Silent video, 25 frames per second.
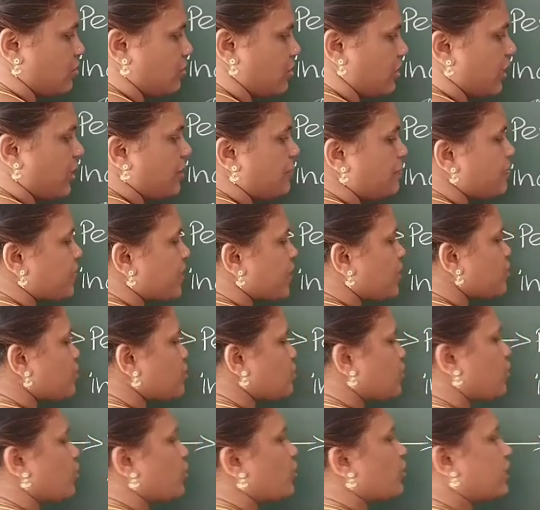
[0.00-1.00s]
Okay,
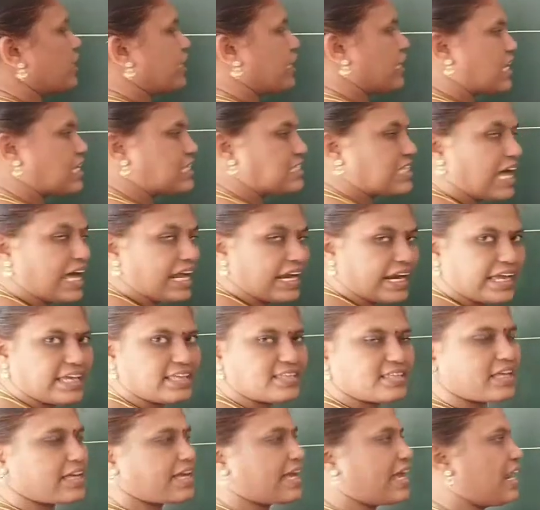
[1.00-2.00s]
so he has
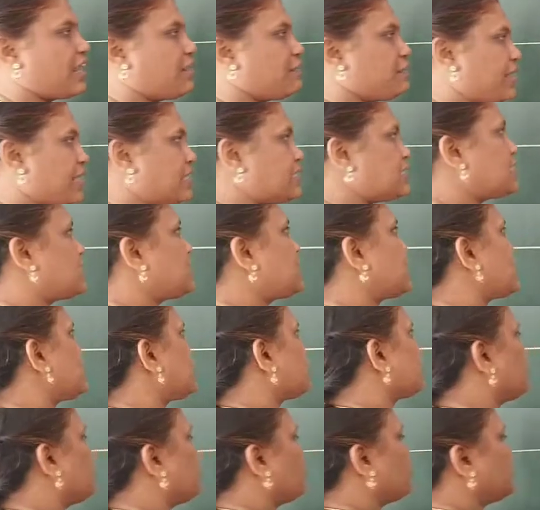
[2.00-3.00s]
arranged the elements
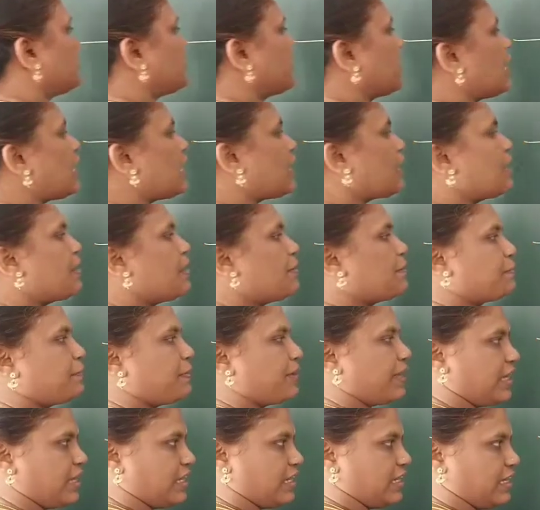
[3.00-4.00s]
in the
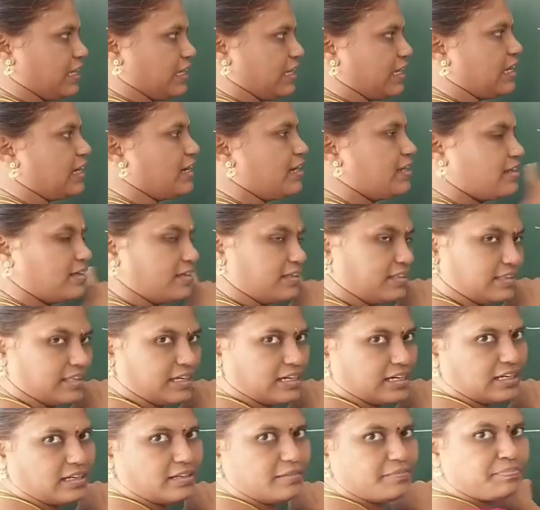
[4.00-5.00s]
period in
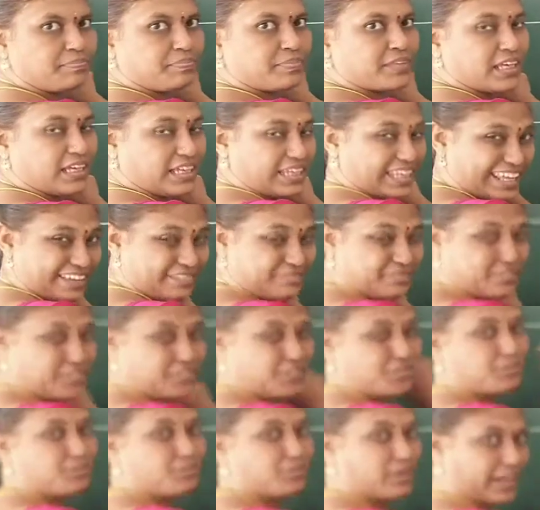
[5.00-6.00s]
the left
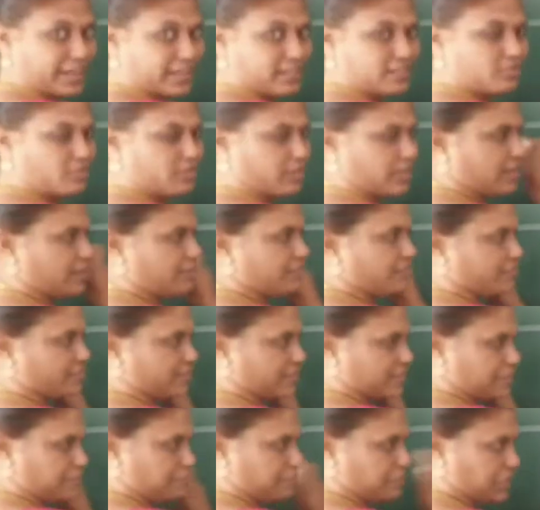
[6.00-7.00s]
to right, okay,
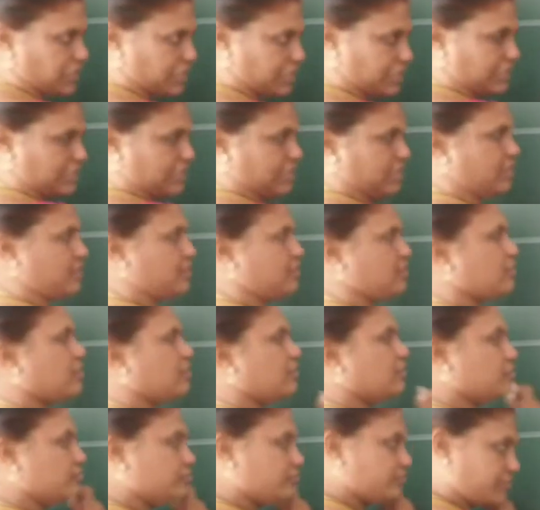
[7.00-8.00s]
in the period
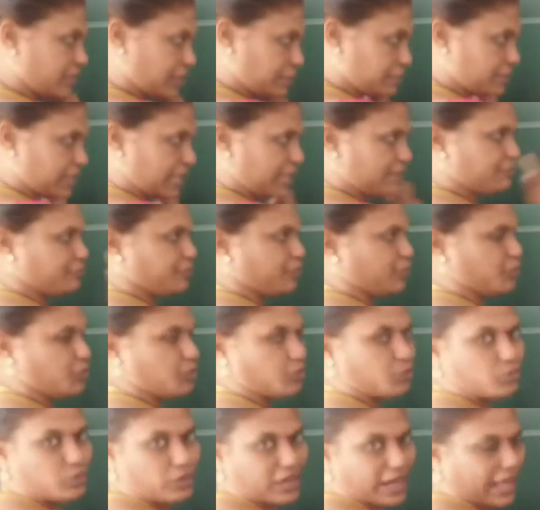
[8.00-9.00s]
from left
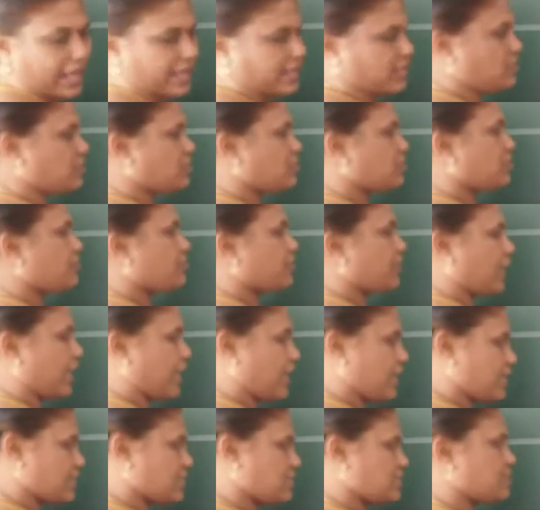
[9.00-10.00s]
to right he
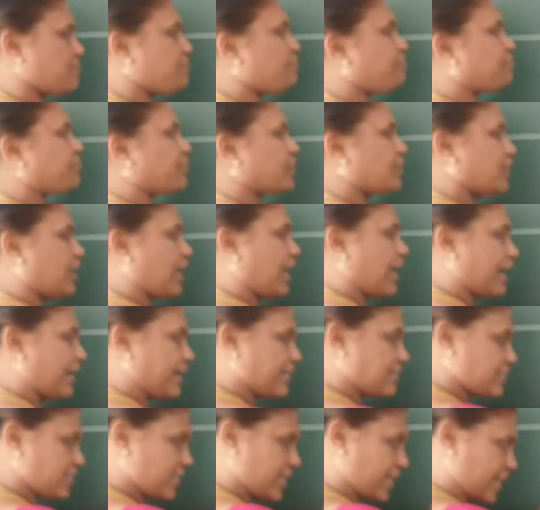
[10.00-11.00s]
has
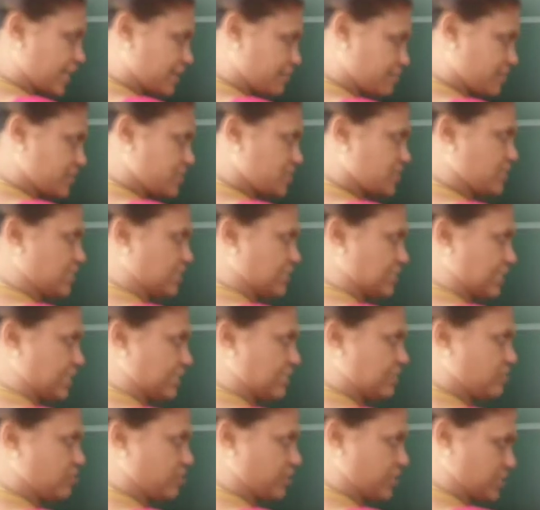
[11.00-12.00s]
arranged the elements in the
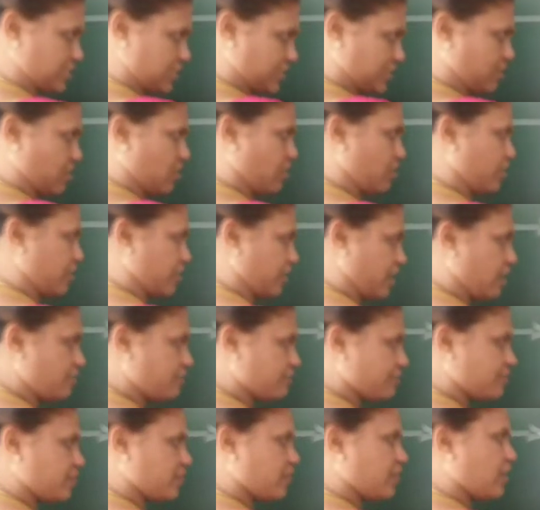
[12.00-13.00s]
increasing order
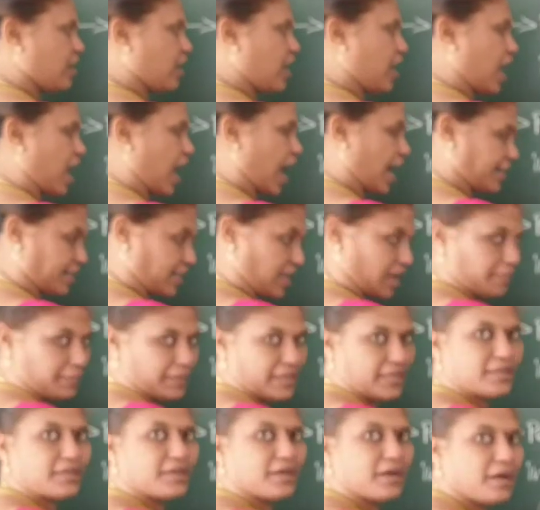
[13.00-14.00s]
of
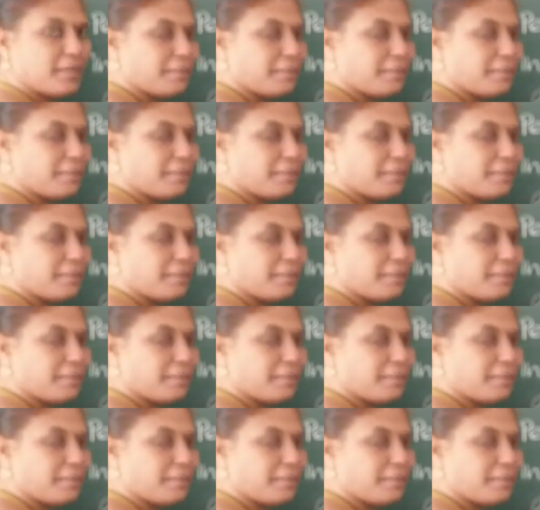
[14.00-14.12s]
atomic